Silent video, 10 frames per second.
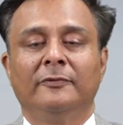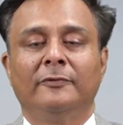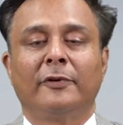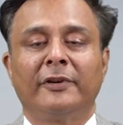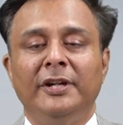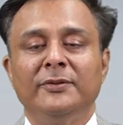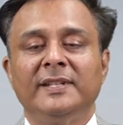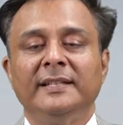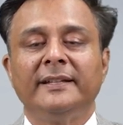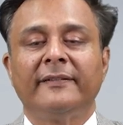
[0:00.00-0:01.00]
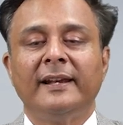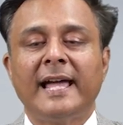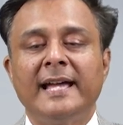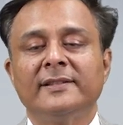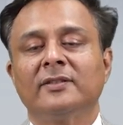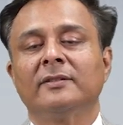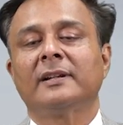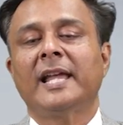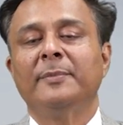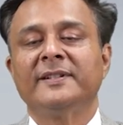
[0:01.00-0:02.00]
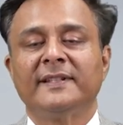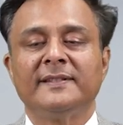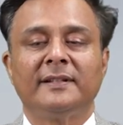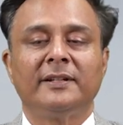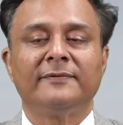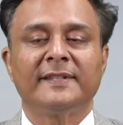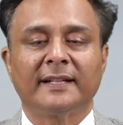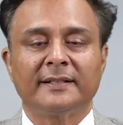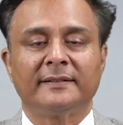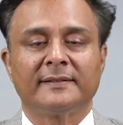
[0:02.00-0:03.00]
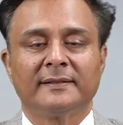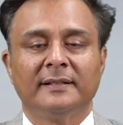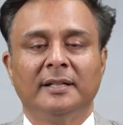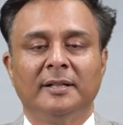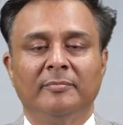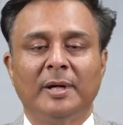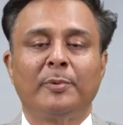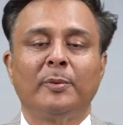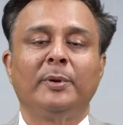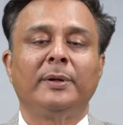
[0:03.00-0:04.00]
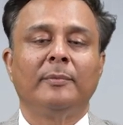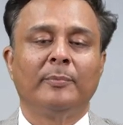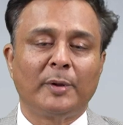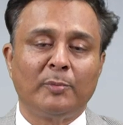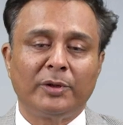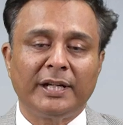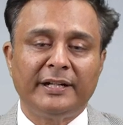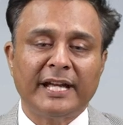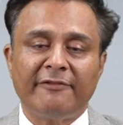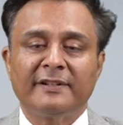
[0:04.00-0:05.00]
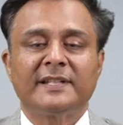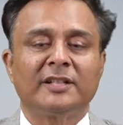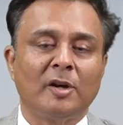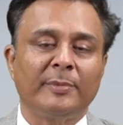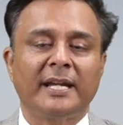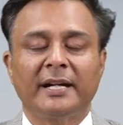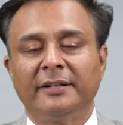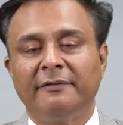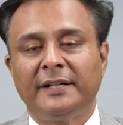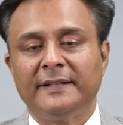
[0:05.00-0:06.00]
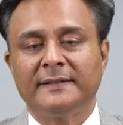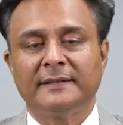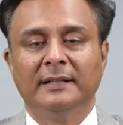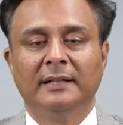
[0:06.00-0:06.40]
for reducing the reliance on climate-sensitive sectors by promoting diverse economic activities.